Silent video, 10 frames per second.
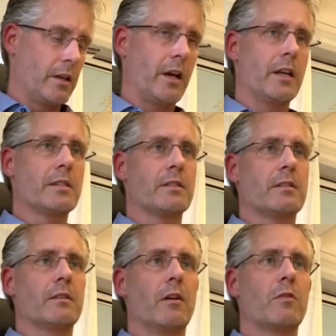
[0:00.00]

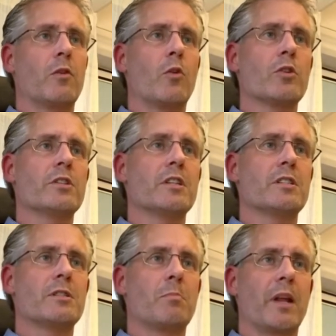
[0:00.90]
has of course
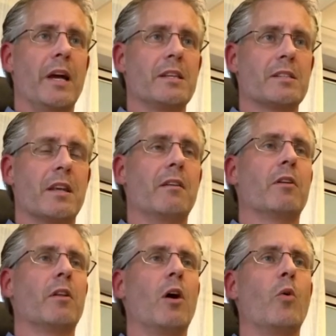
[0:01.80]
its place,
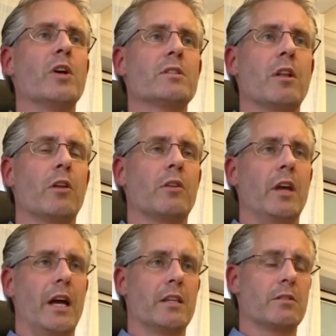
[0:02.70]
even though it's not
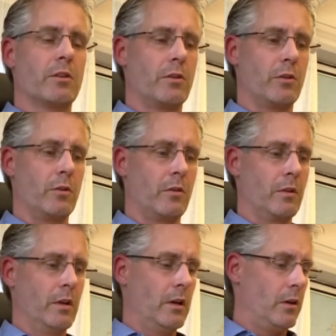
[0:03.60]
the answer to
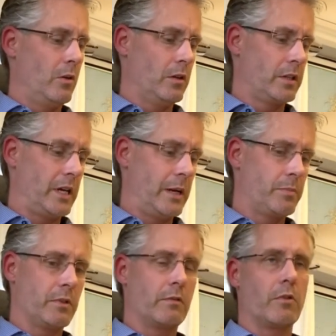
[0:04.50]
all
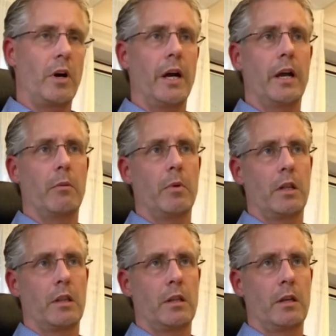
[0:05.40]
types of drying. But
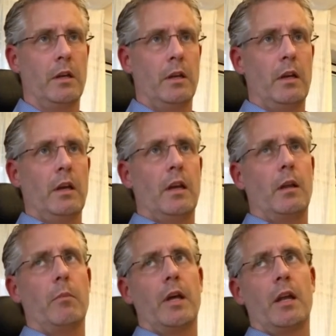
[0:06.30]

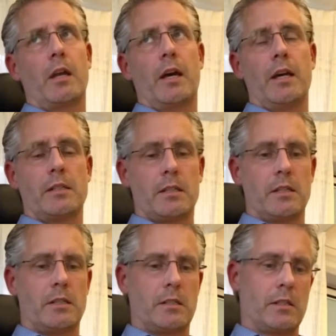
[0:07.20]
in many
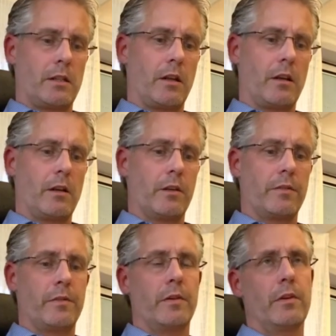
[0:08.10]
cases,
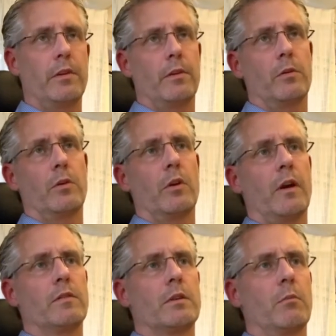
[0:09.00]
you
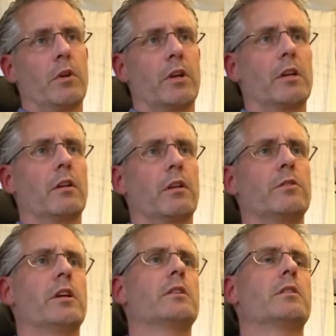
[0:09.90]
have some
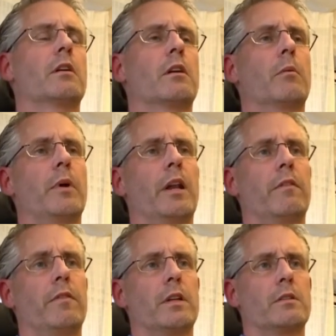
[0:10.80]
logistical
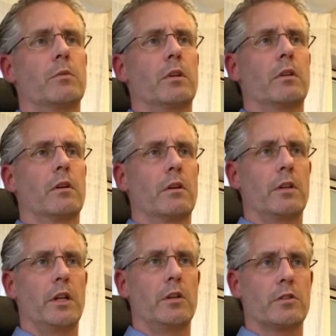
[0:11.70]
benefits with the
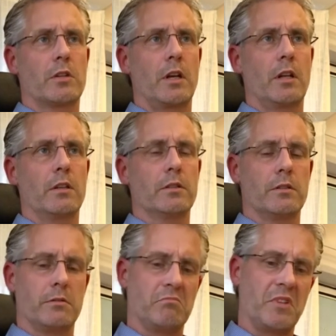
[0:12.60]
continuous
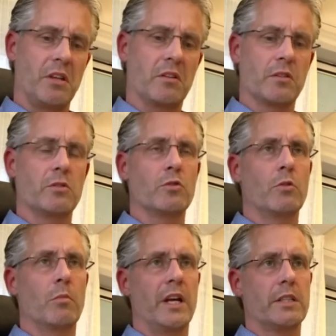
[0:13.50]
kilns. They
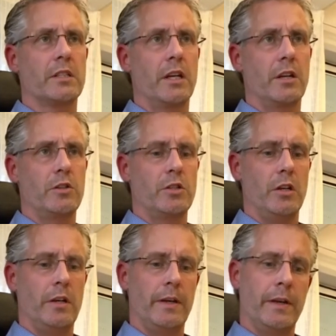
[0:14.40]
consume less energy,